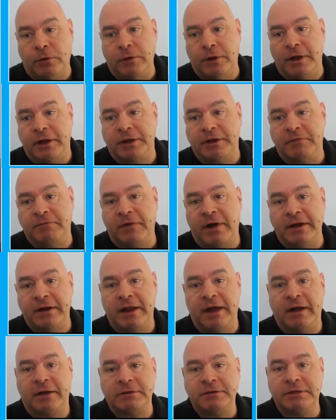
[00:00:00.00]
to find
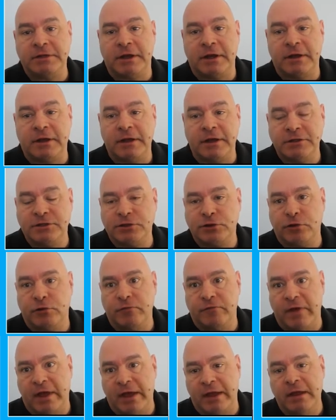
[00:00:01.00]
out and
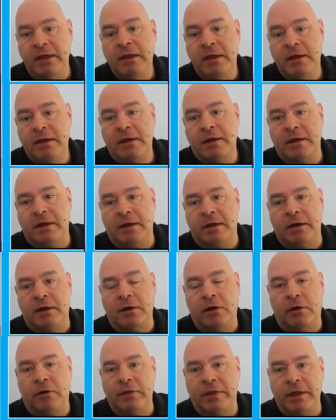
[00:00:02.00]
survey
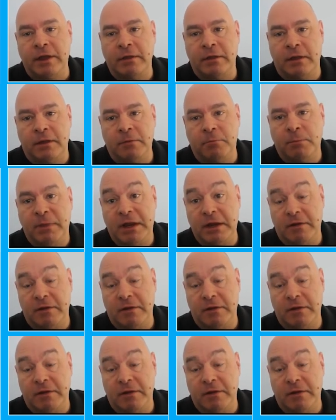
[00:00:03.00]
many